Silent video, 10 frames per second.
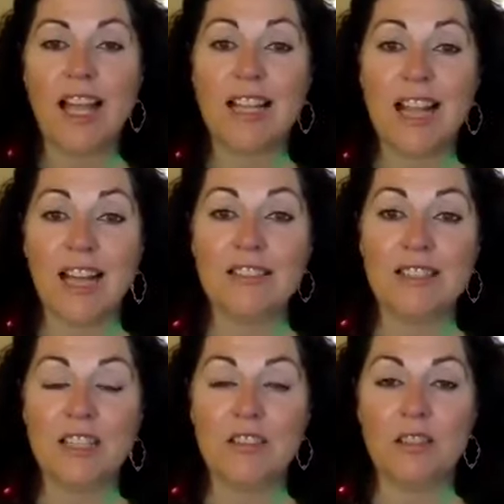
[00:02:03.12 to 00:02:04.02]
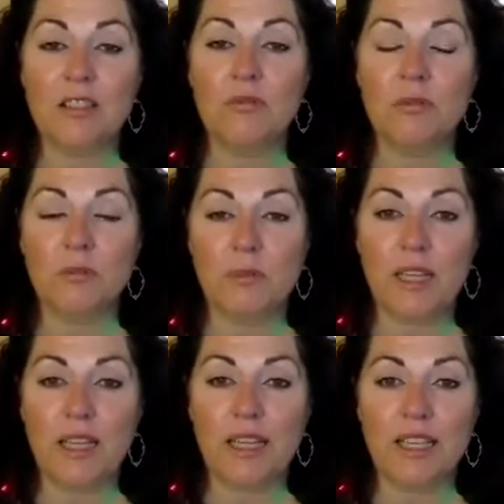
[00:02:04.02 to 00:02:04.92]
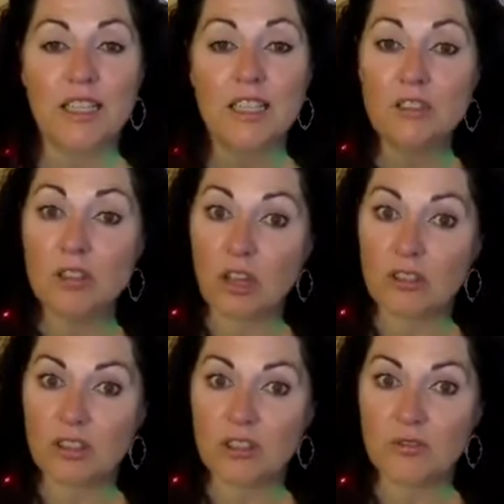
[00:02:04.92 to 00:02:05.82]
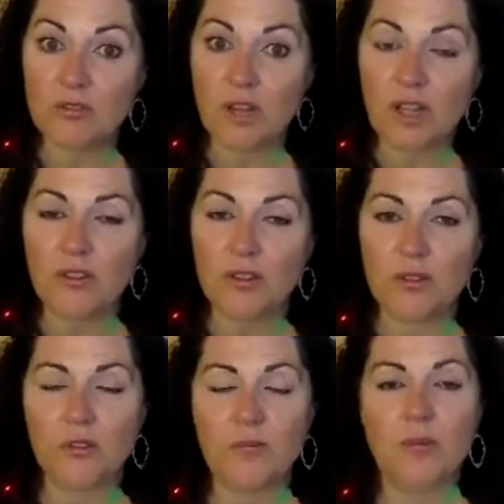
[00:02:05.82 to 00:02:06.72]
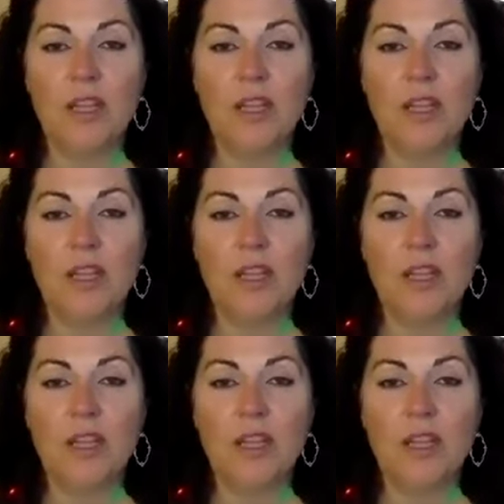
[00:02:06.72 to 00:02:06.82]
and that is healing for me, not just for others.